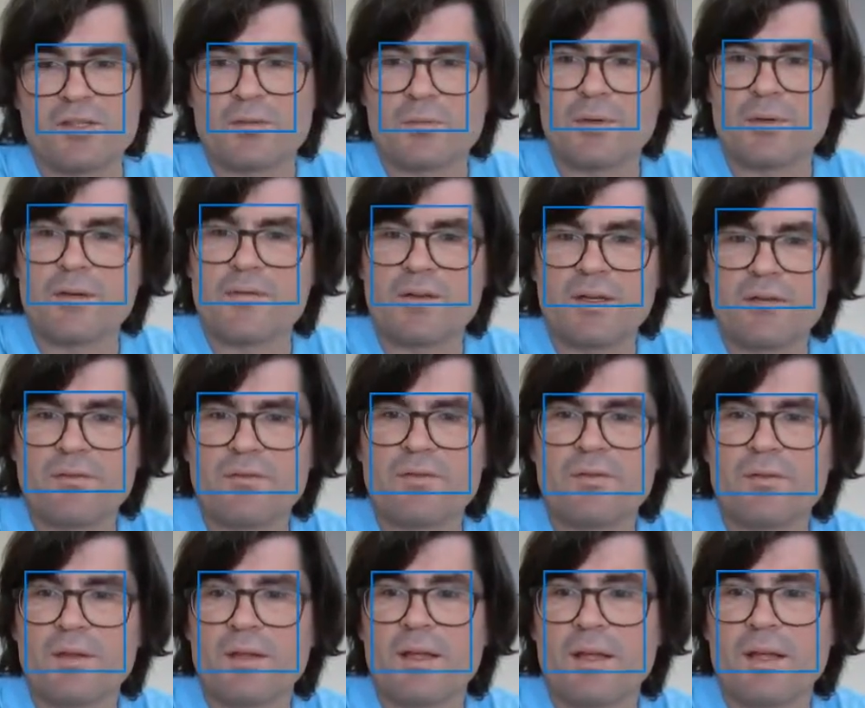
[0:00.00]
a
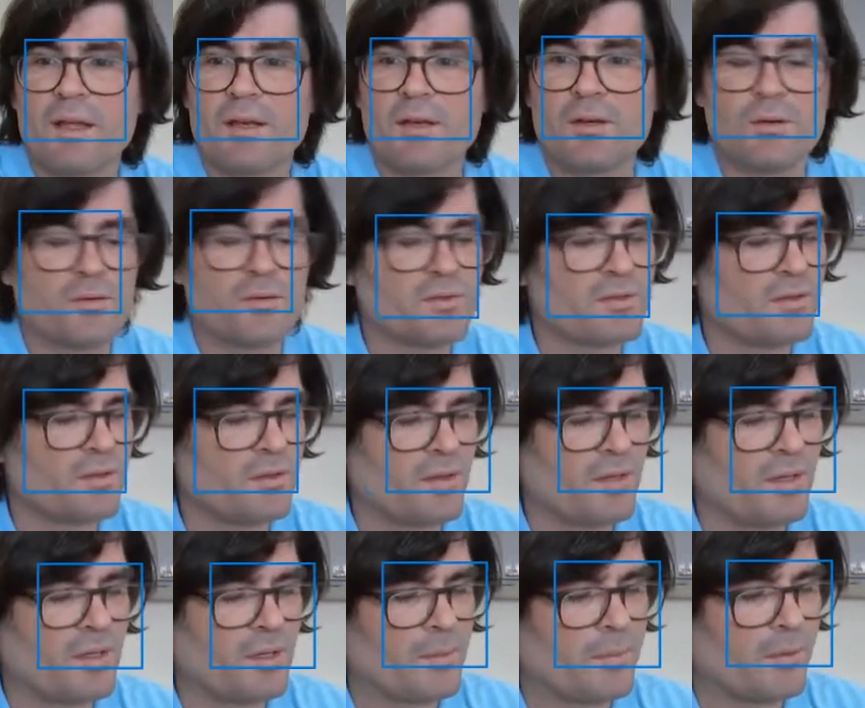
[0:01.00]
derivative and use
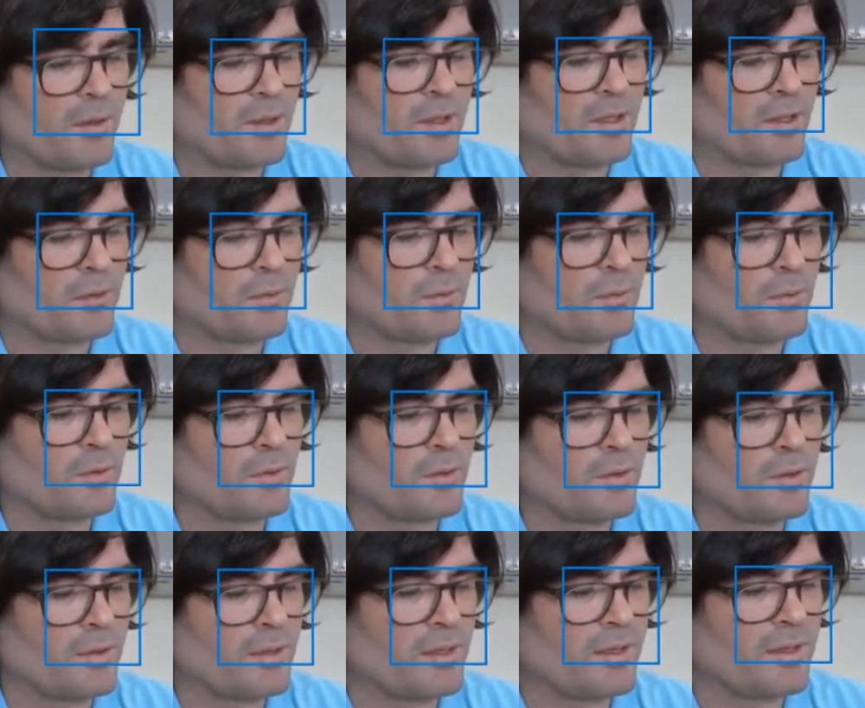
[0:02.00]
the product rule,
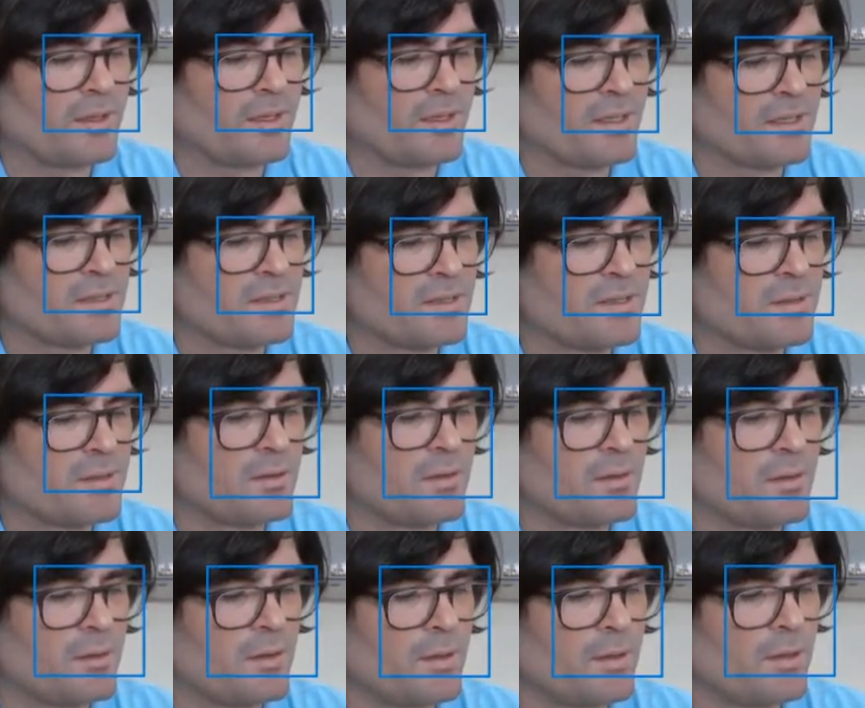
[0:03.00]
you get this,
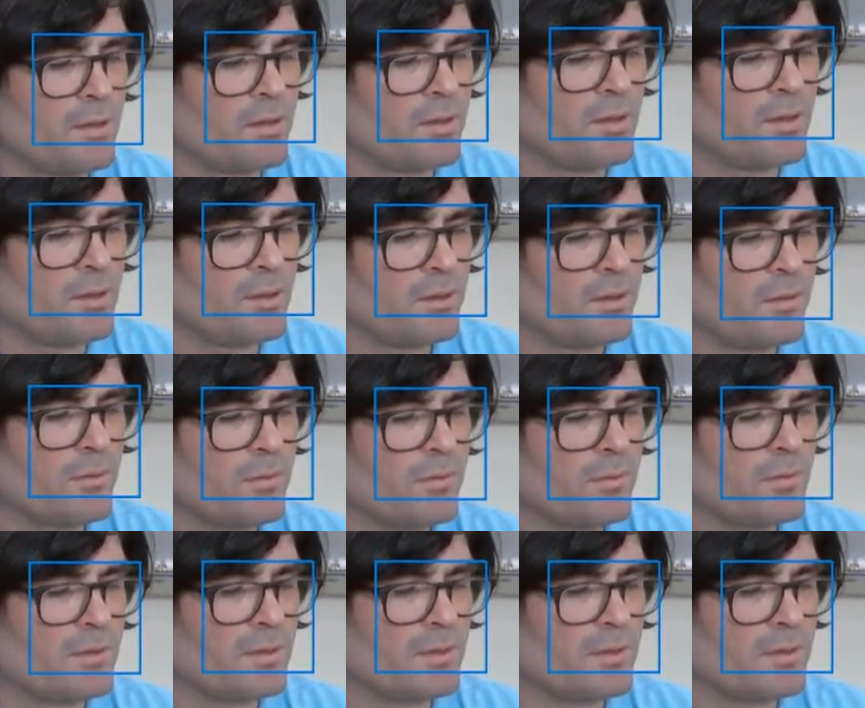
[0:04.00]
u